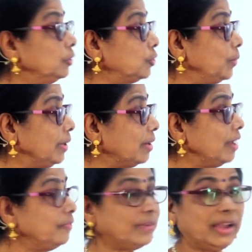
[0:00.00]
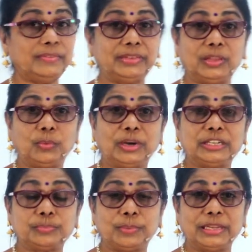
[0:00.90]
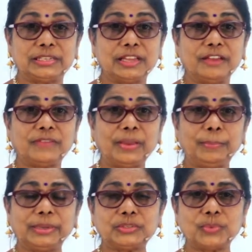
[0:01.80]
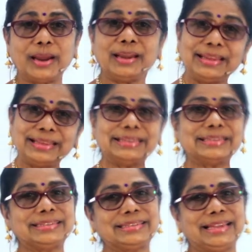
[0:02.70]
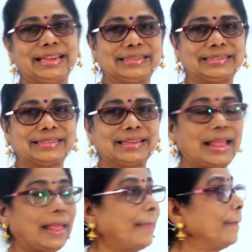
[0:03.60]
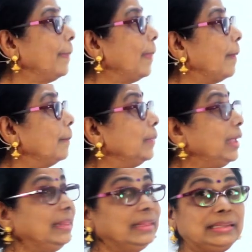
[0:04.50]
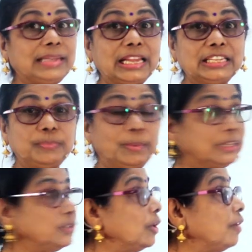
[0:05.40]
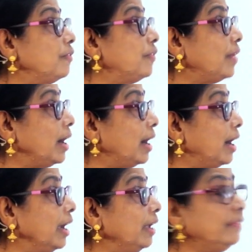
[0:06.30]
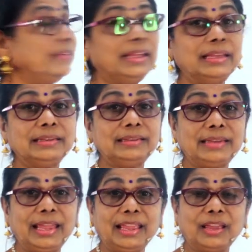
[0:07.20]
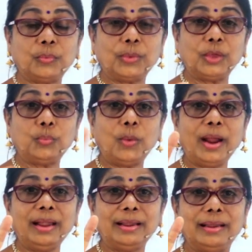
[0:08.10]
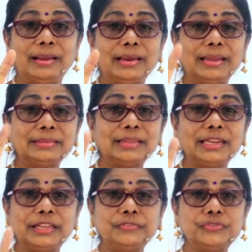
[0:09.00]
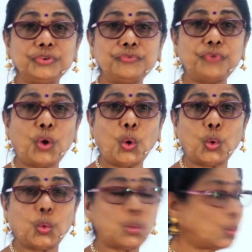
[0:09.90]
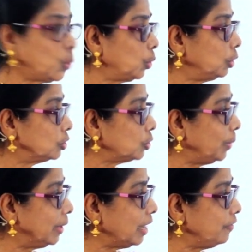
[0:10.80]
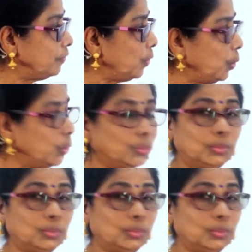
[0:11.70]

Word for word: So we write 5 in the 1's place. 5 plus 1, 6. In the 10's place, you have 5. Take away 1. That gives you 4. So we write 4